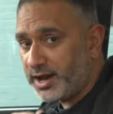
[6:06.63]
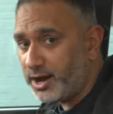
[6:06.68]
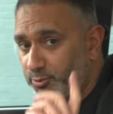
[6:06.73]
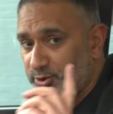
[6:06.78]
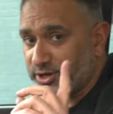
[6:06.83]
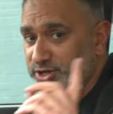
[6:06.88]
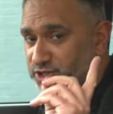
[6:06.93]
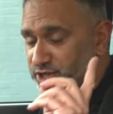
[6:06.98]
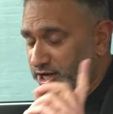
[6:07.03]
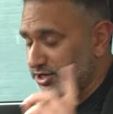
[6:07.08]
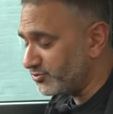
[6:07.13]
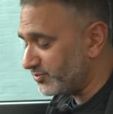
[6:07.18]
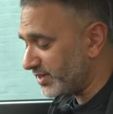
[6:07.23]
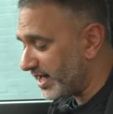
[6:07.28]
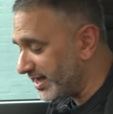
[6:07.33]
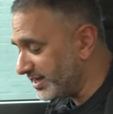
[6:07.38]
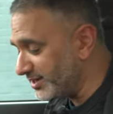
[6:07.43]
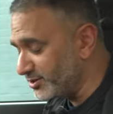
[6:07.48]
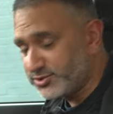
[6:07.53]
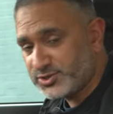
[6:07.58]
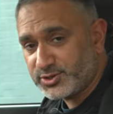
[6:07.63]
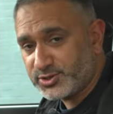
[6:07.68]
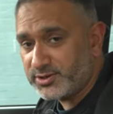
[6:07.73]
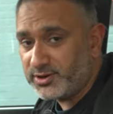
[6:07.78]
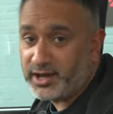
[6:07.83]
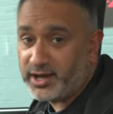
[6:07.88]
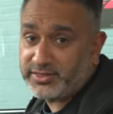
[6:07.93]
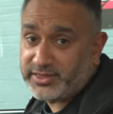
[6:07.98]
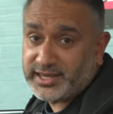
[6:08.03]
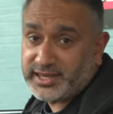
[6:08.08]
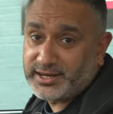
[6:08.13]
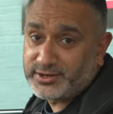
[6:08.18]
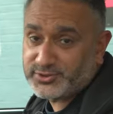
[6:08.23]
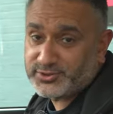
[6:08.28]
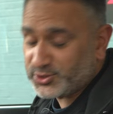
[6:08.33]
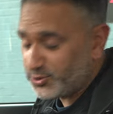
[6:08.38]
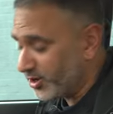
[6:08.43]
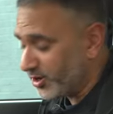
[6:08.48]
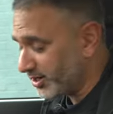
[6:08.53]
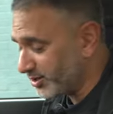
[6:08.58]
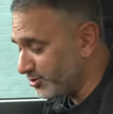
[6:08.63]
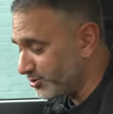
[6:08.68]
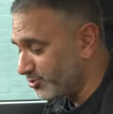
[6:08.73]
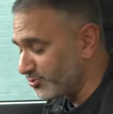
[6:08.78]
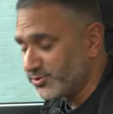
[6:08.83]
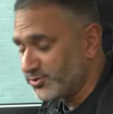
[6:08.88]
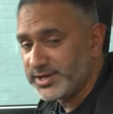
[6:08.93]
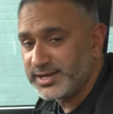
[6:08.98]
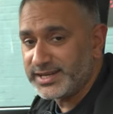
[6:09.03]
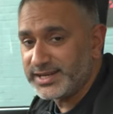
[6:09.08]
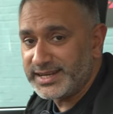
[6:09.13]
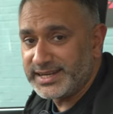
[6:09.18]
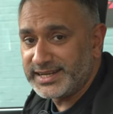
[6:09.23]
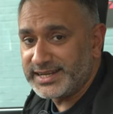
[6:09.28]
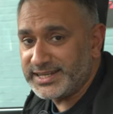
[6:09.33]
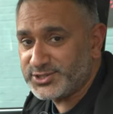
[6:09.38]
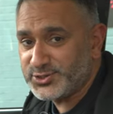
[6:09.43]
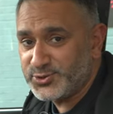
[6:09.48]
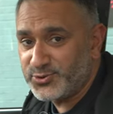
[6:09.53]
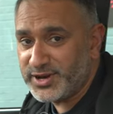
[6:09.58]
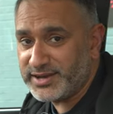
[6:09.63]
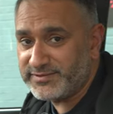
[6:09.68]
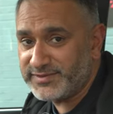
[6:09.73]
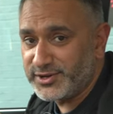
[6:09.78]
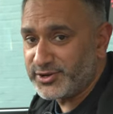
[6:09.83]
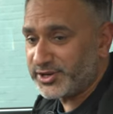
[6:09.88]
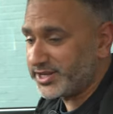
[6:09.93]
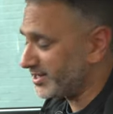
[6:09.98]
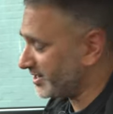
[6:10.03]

I want to show you that, it looks, I think it looks quite cool. Let's go and have a look